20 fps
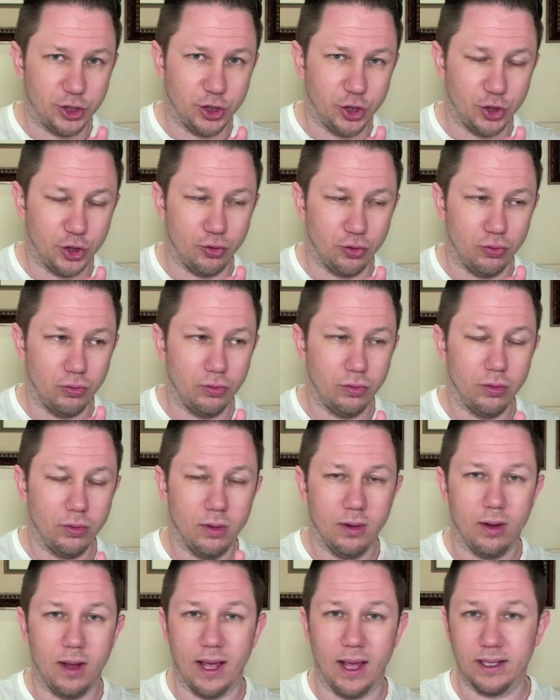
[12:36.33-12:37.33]
two,
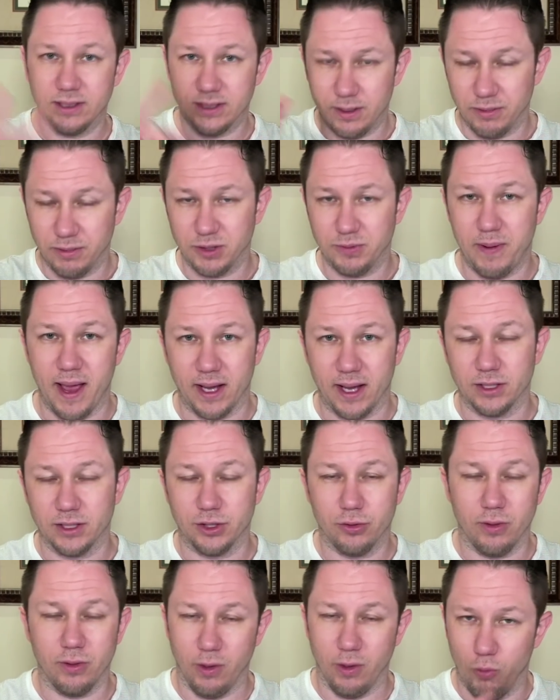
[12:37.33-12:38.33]
and stimulus
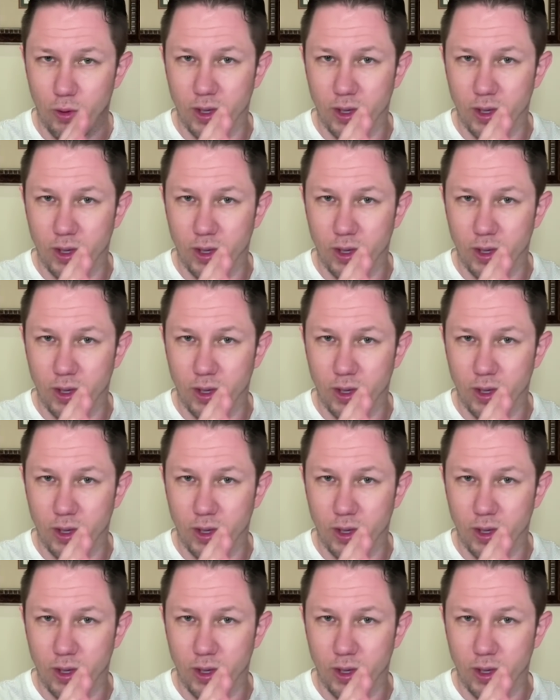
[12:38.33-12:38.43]
package three.